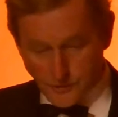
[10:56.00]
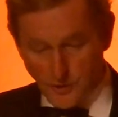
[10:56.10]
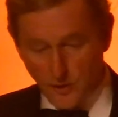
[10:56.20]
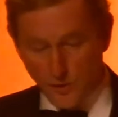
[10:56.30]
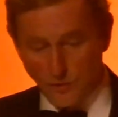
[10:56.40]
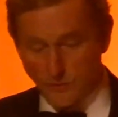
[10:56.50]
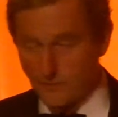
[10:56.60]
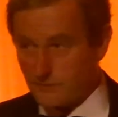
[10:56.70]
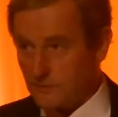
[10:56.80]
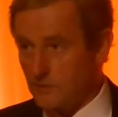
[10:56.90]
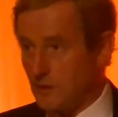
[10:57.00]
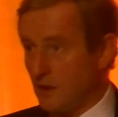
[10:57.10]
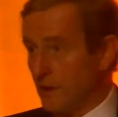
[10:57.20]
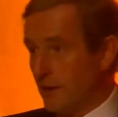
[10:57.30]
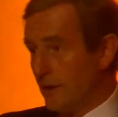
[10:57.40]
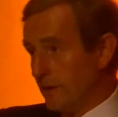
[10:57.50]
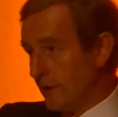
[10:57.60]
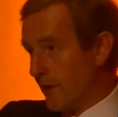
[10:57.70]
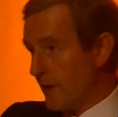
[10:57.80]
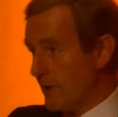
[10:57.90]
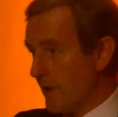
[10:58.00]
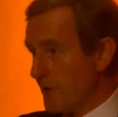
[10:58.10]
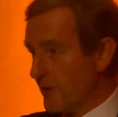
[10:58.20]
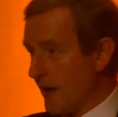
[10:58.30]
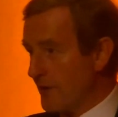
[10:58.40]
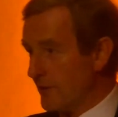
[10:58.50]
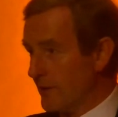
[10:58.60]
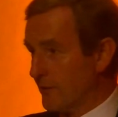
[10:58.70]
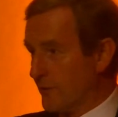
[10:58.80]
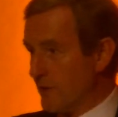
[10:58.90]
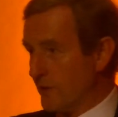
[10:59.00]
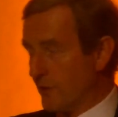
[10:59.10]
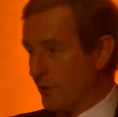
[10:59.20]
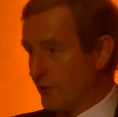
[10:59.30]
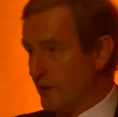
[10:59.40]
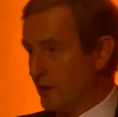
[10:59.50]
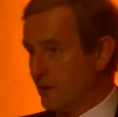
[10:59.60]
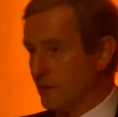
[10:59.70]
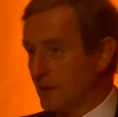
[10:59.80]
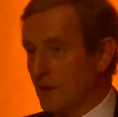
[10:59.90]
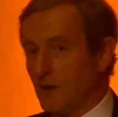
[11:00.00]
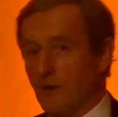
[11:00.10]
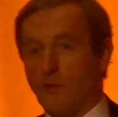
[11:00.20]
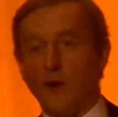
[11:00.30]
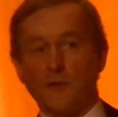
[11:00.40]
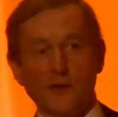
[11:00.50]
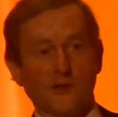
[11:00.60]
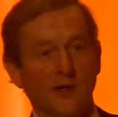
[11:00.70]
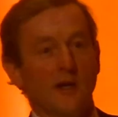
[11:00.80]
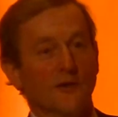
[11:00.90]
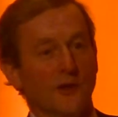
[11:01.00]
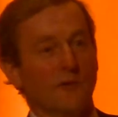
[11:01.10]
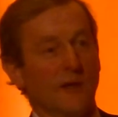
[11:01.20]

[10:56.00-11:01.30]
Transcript: So, you've heard about the gathering of 2013. What they're saying to